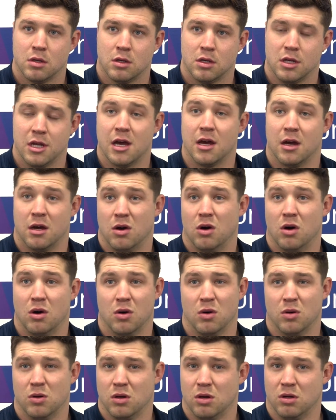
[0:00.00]
Yeah,
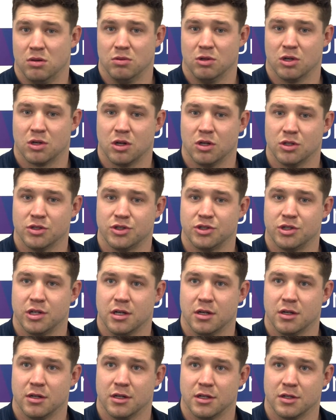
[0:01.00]
all we're
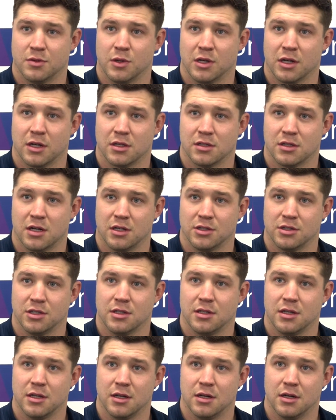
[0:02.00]
concentrating on this week is
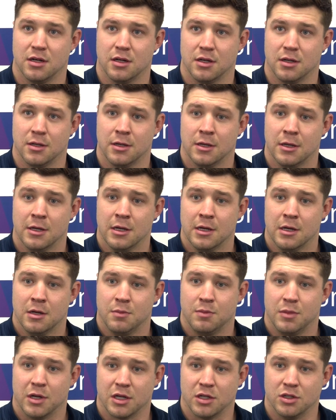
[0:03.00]
Argentina and
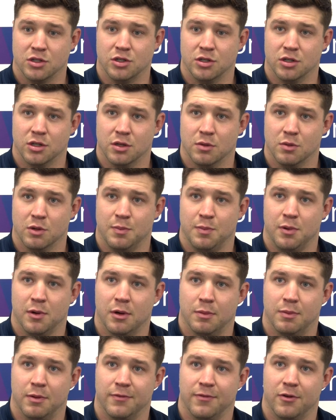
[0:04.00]
making sure that we put
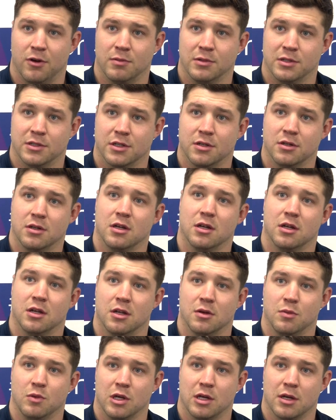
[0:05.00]
a performance out there
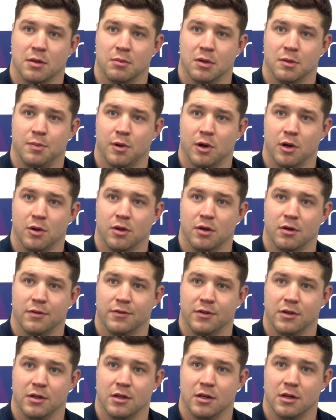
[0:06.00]
that we can be proud
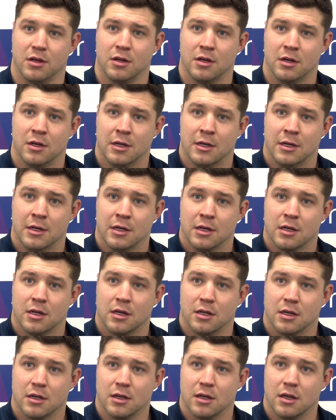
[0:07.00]
of and that
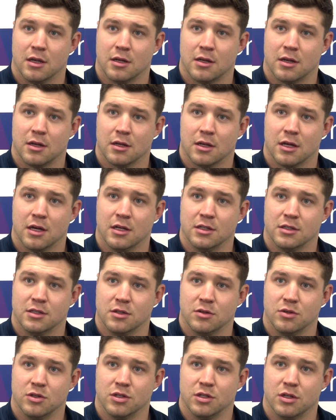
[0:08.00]
can get us
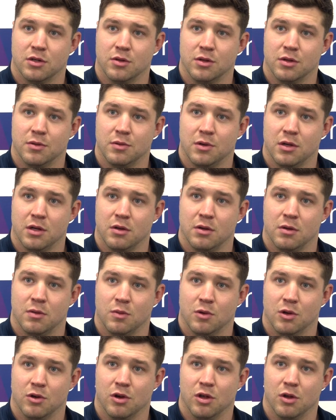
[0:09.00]
the result that we
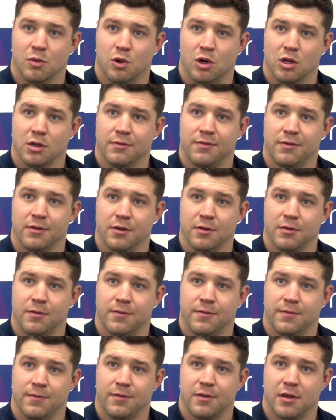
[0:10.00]
really want to
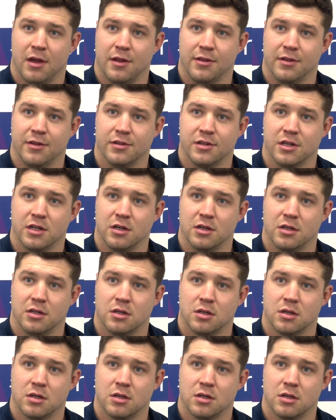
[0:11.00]
end the series.